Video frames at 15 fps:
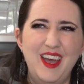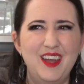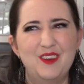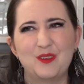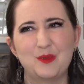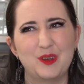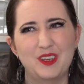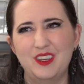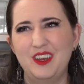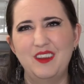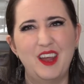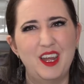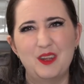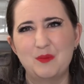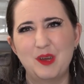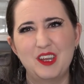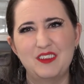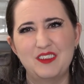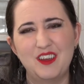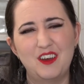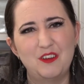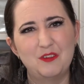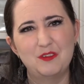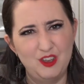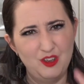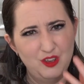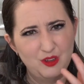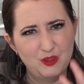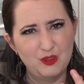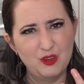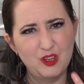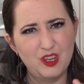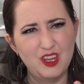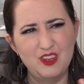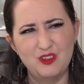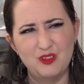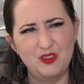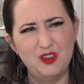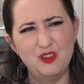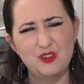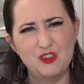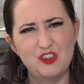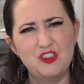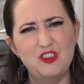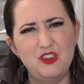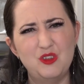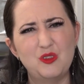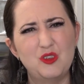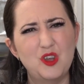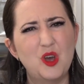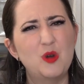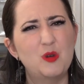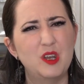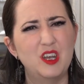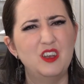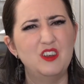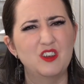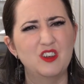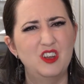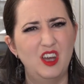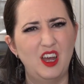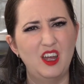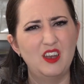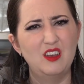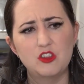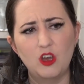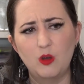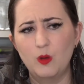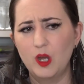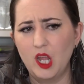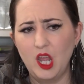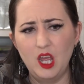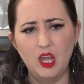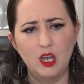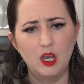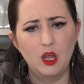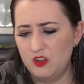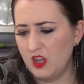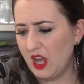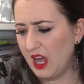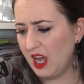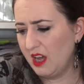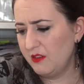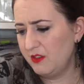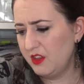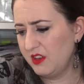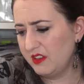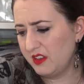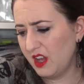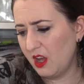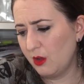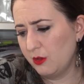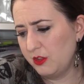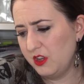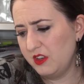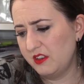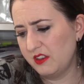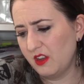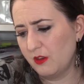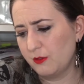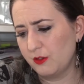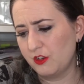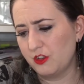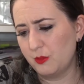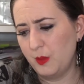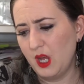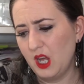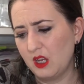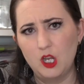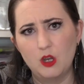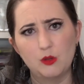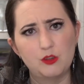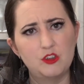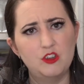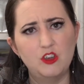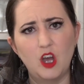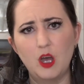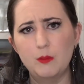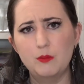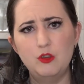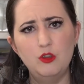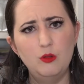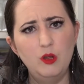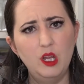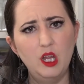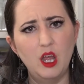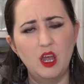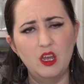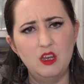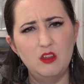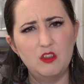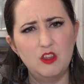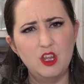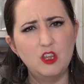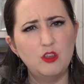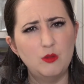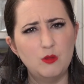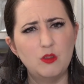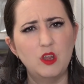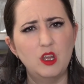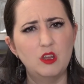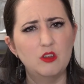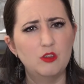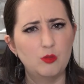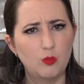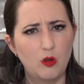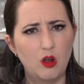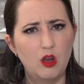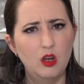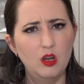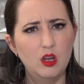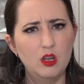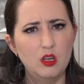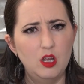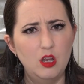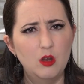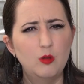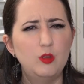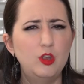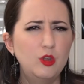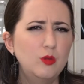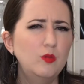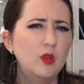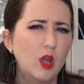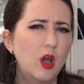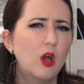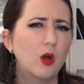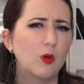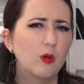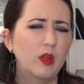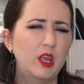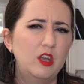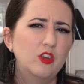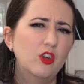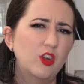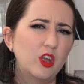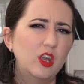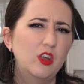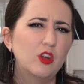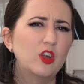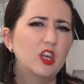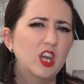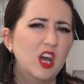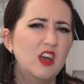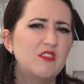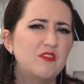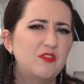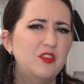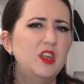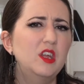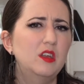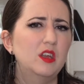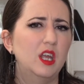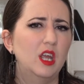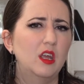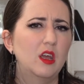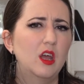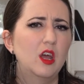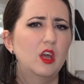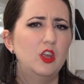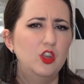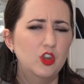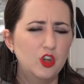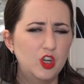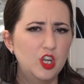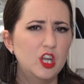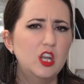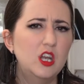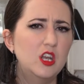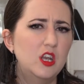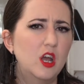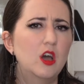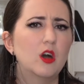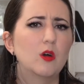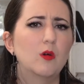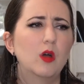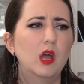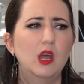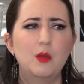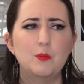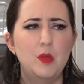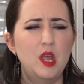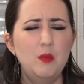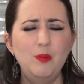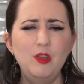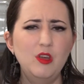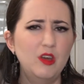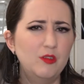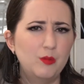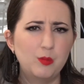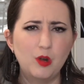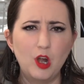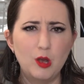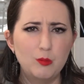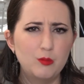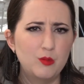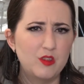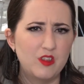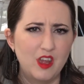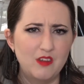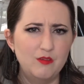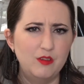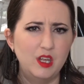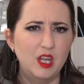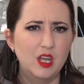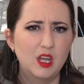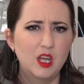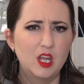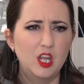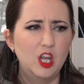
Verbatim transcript: "I don't really like myself." You, will look and you'll you'll just you'll know it in your gut. So again, to have this healthy self-respect, you know, stop doing anything you think is wrong. You know, you know in your your gut feeling, you're going to know Maybe you have a problem with envy.